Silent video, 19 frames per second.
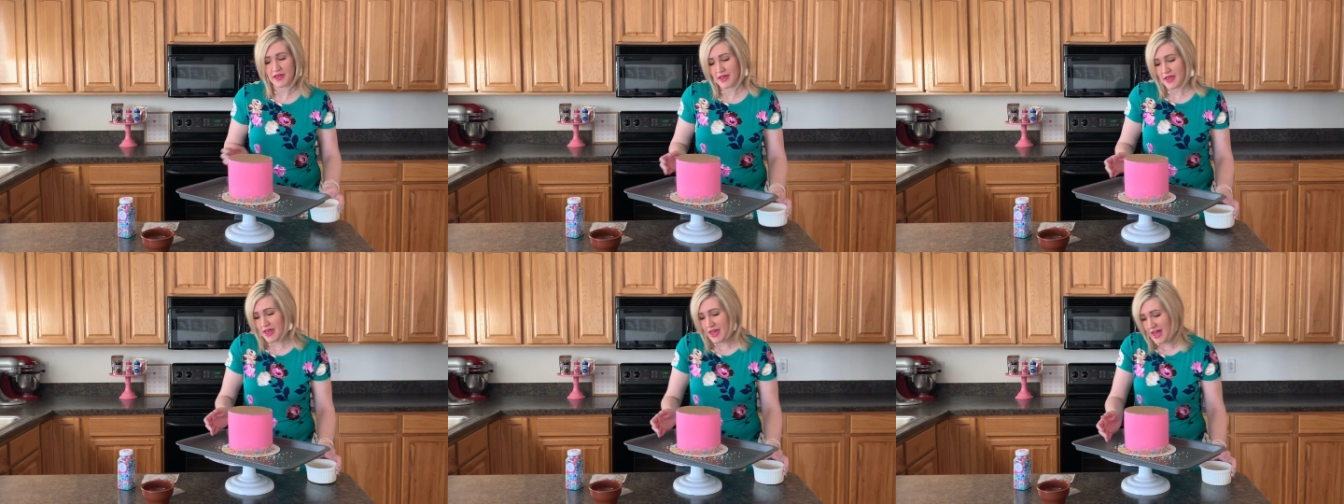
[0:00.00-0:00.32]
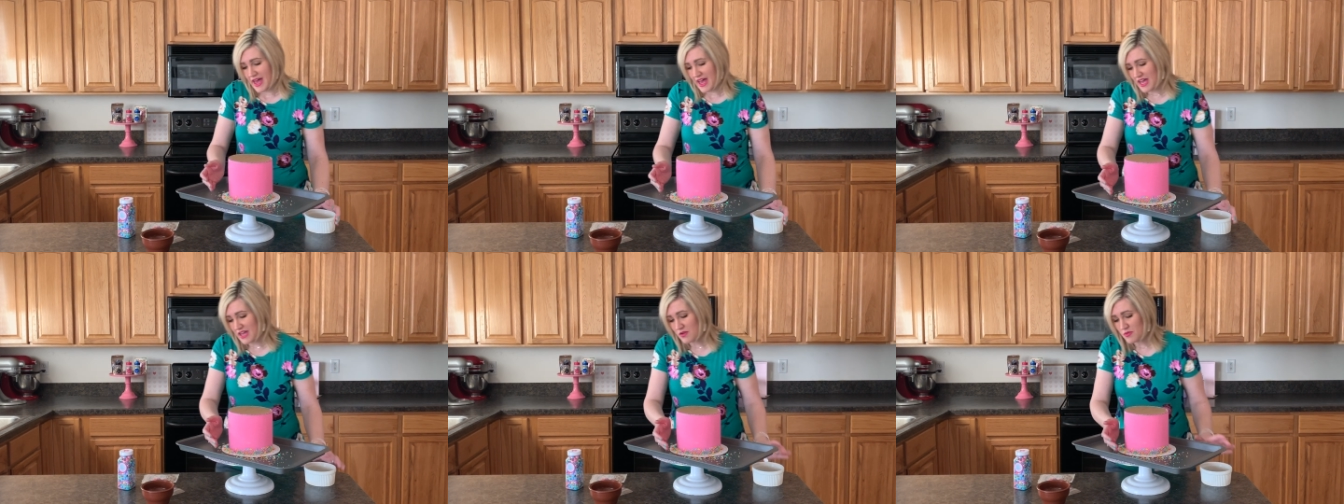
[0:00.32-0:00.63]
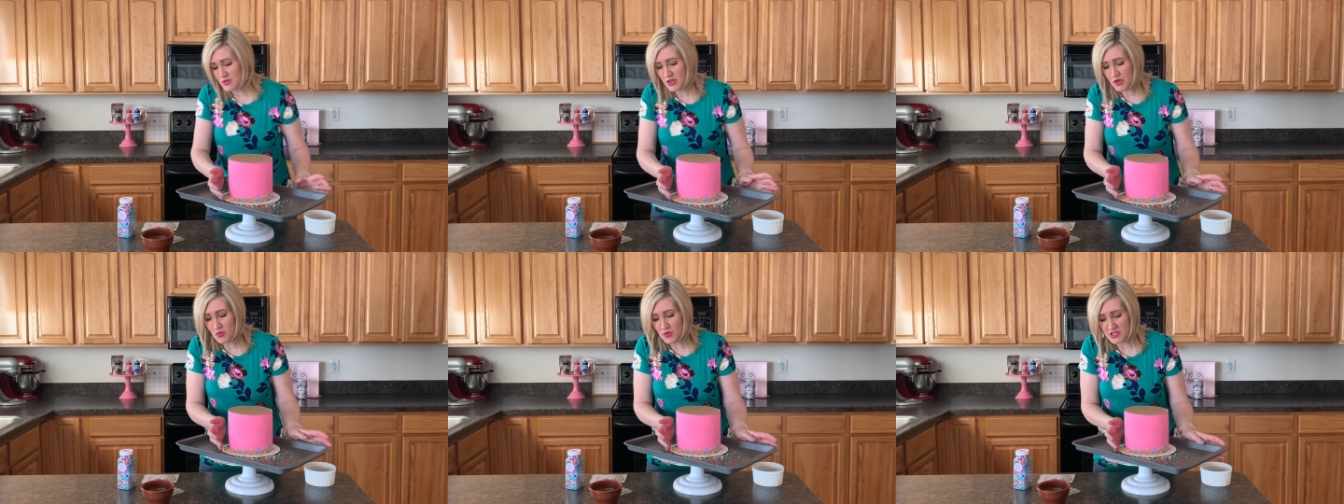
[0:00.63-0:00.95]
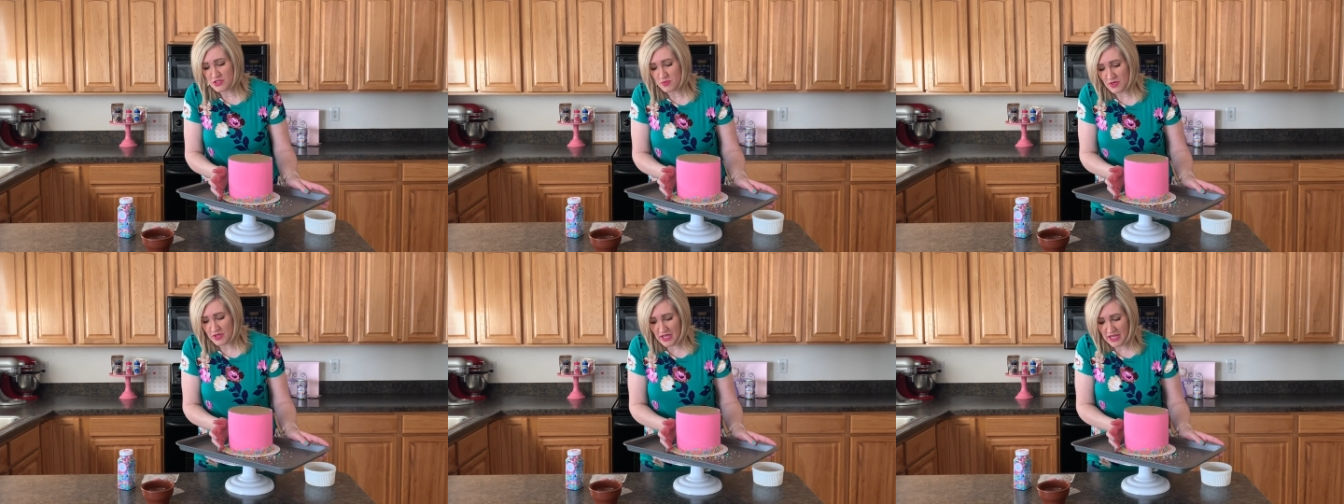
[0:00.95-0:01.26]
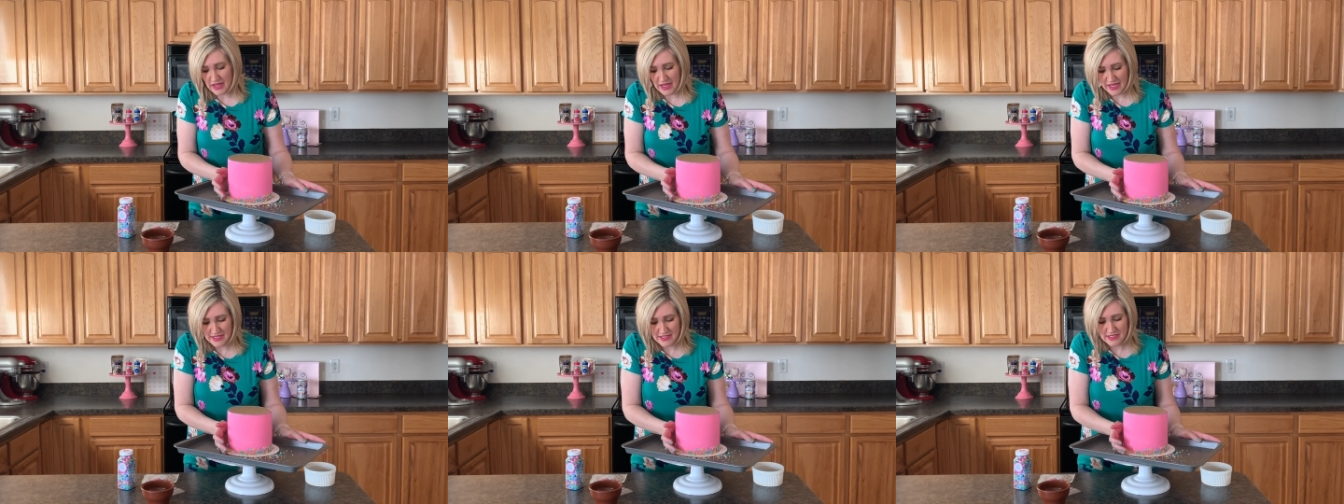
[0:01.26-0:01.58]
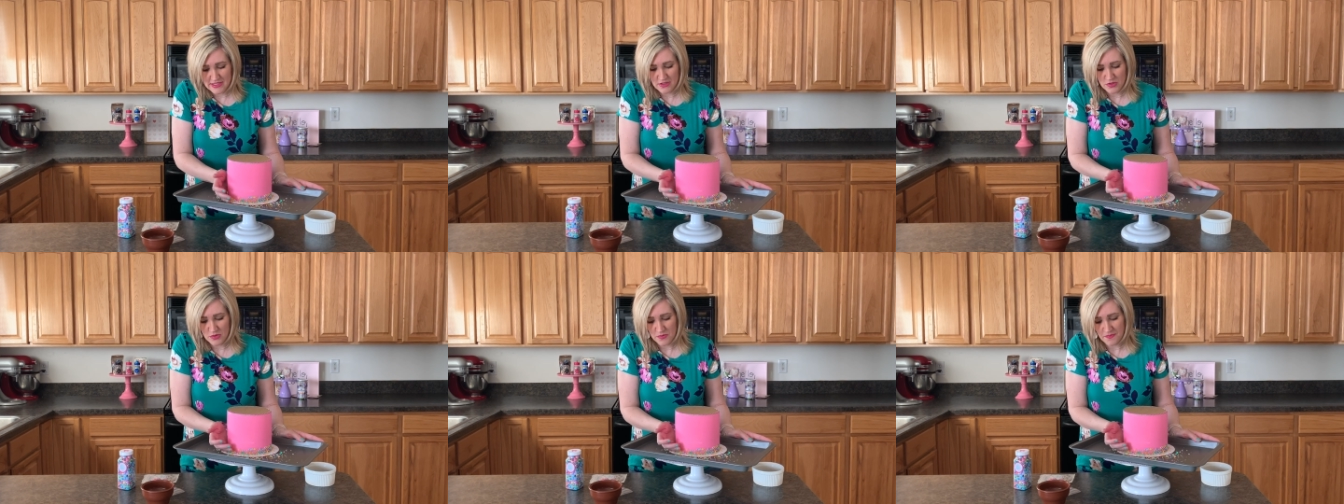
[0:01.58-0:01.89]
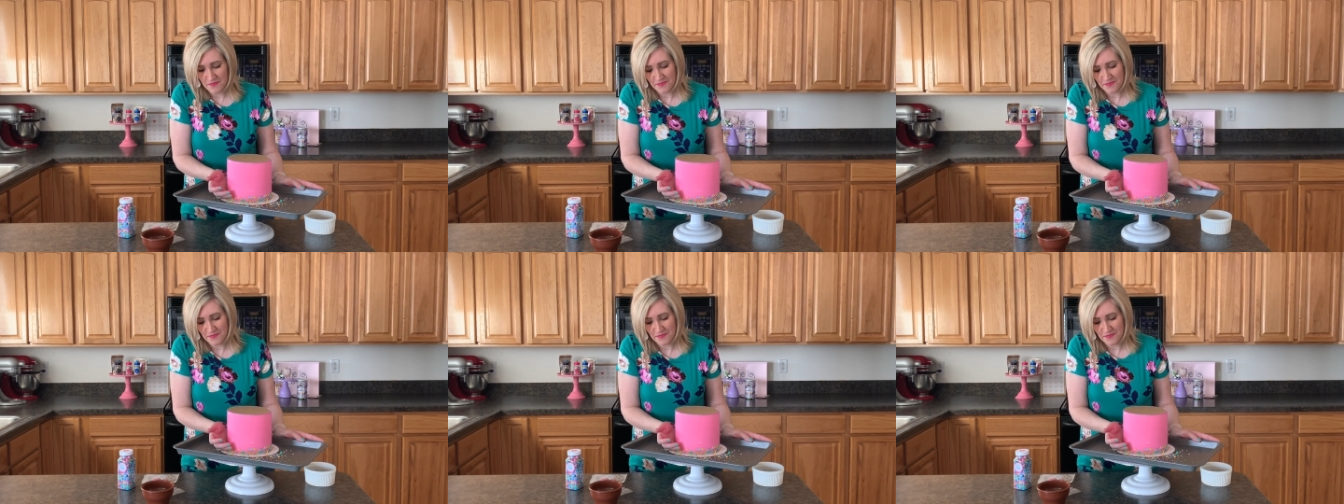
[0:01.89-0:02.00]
I don't know which one I like to do,